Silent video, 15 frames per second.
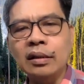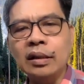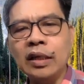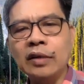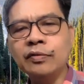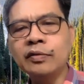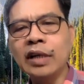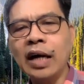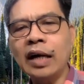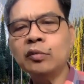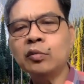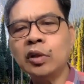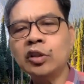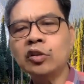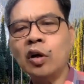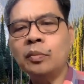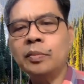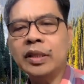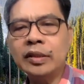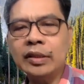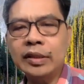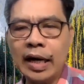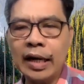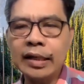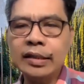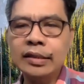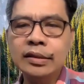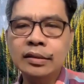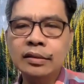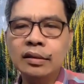If God won't open their
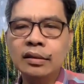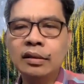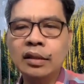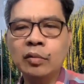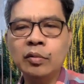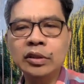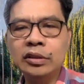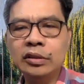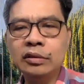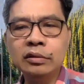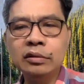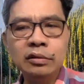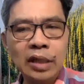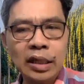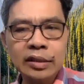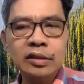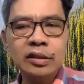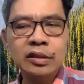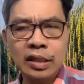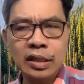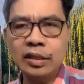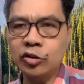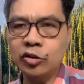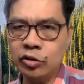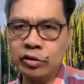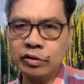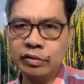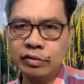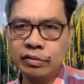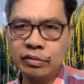eyes, they would not see the
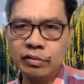truth.